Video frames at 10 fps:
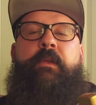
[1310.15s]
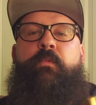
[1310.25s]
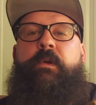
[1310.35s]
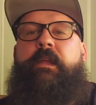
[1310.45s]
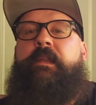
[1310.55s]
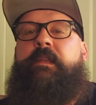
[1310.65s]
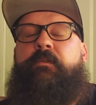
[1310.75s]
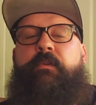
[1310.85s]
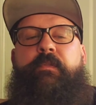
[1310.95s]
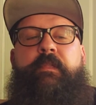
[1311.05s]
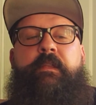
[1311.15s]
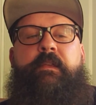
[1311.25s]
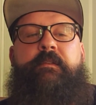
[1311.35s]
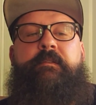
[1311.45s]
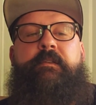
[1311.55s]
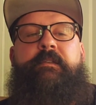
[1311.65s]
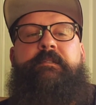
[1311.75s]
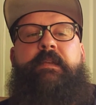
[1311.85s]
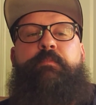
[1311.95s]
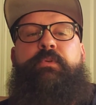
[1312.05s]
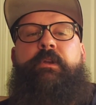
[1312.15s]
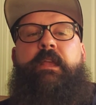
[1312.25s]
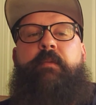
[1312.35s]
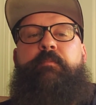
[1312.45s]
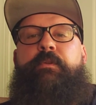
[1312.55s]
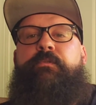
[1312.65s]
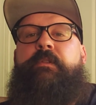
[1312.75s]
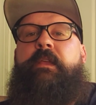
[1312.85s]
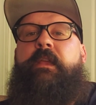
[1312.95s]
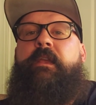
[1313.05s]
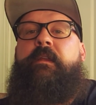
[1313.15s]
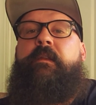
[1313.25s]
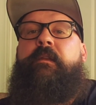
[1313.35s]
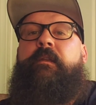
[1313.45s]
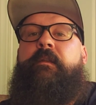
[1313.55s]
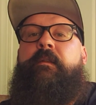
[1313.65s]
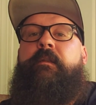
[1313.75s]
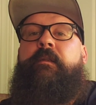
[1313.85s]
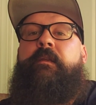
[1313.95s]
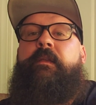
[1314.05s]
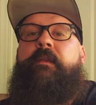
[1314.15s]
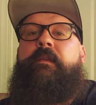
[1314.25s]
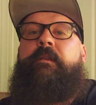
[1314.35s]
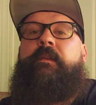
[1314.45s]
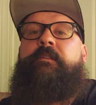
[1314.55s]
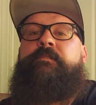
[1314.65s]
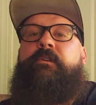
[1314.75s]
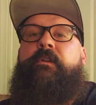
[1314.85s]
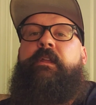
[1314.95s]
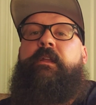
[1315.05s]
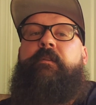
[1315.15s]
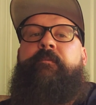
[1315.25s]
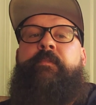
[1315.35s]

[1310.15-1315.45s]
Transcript: And what I did with this is I put a butane insert in it.